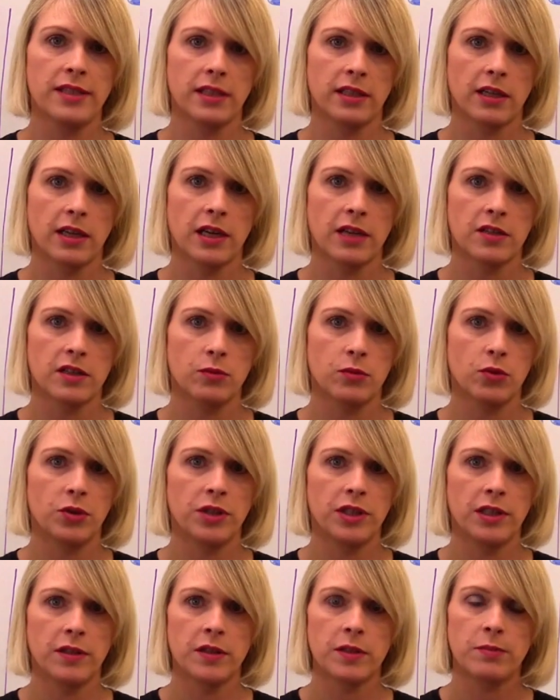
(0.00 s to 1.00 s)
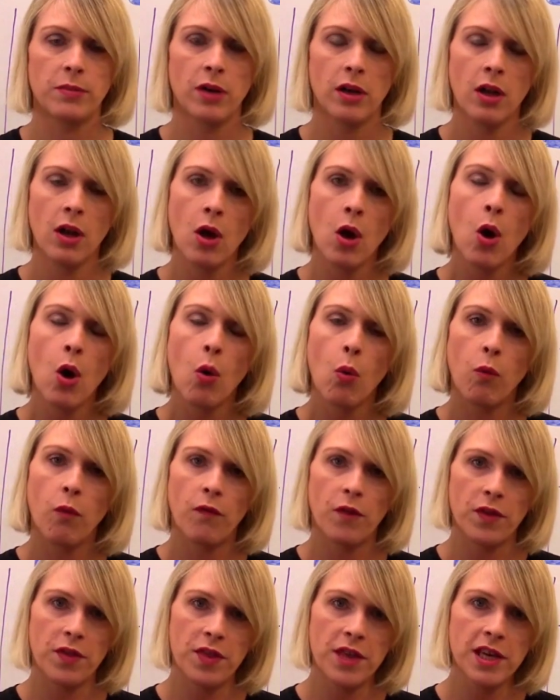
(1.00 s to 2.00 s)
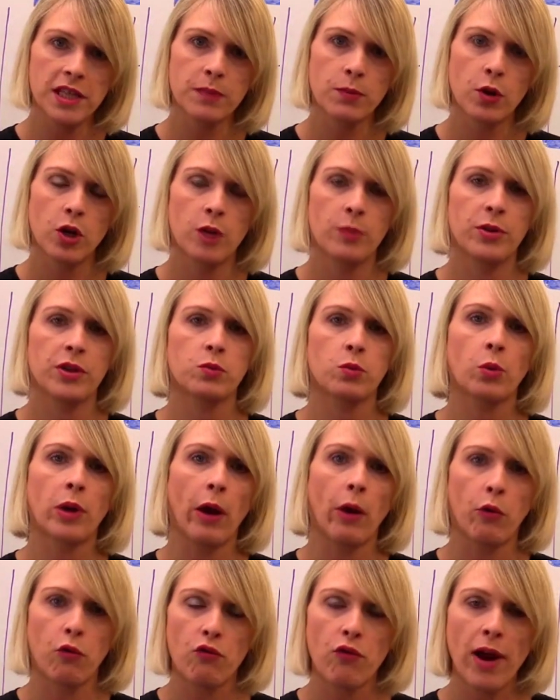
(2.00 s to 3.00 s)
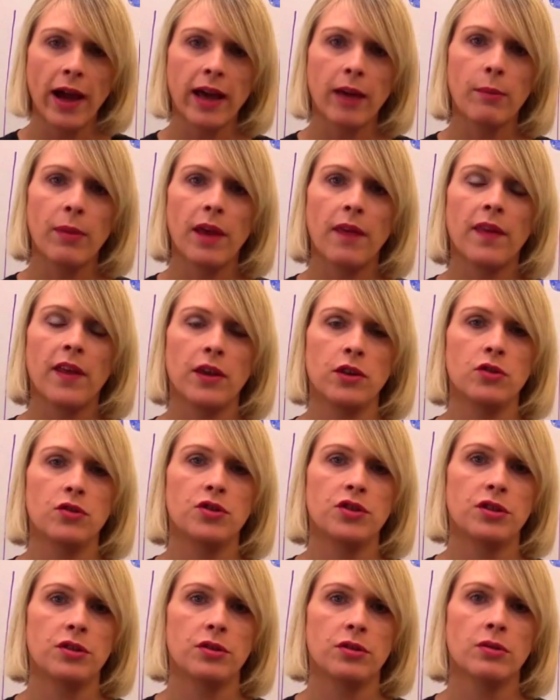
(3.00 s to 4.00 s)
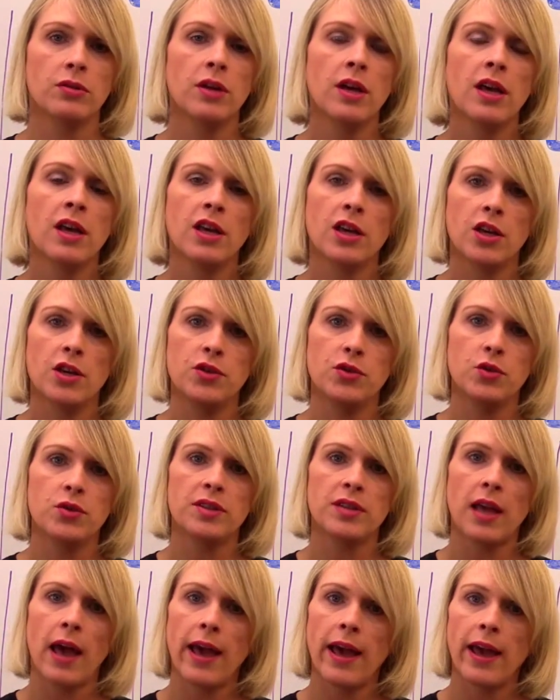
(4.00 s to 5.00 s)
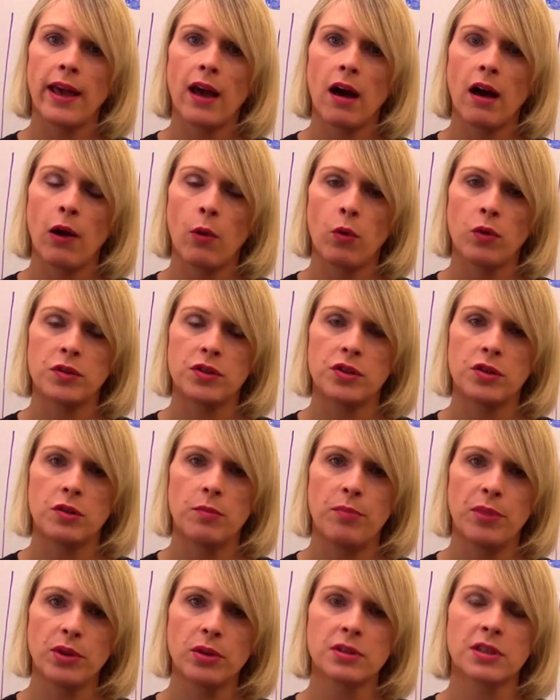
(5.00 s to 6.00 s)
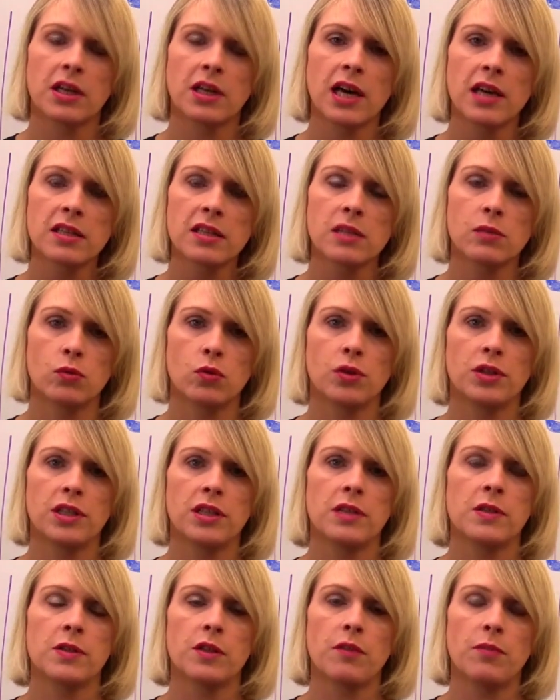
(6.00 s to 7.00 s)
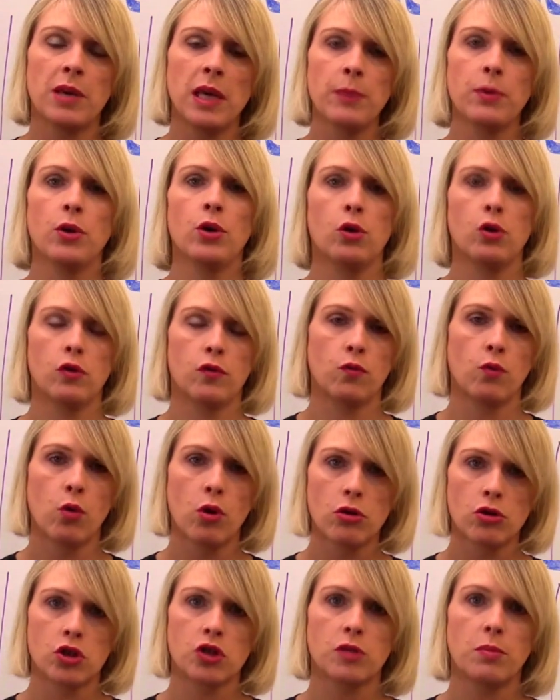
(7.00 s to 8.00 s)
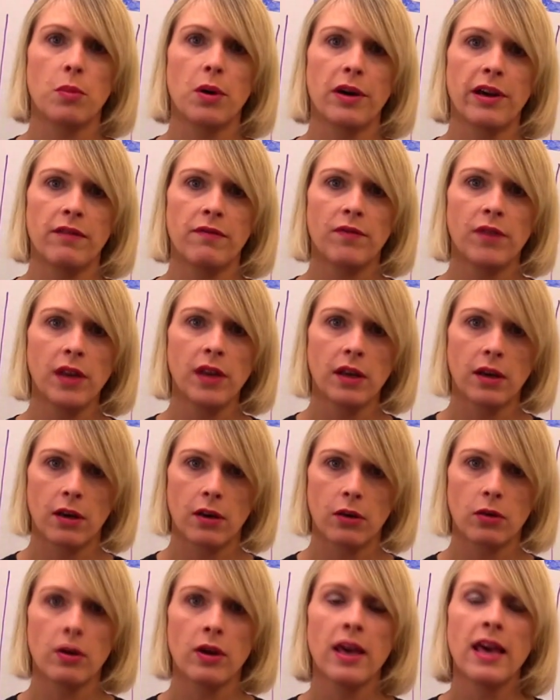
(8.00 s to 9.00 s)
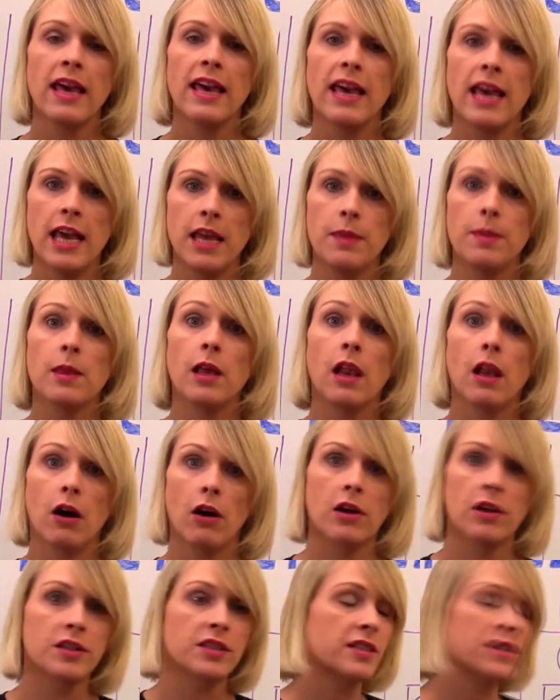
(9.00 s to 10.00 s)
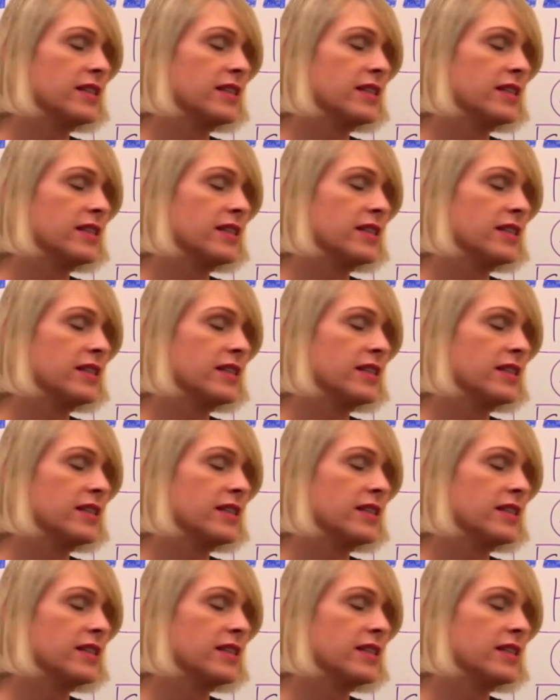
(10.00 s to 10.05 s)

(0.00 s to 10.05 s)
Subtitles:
a custom audience. But for this purpose, what I would recommend that you do is you say, I want to build a custom audience of people who have watched my video in the last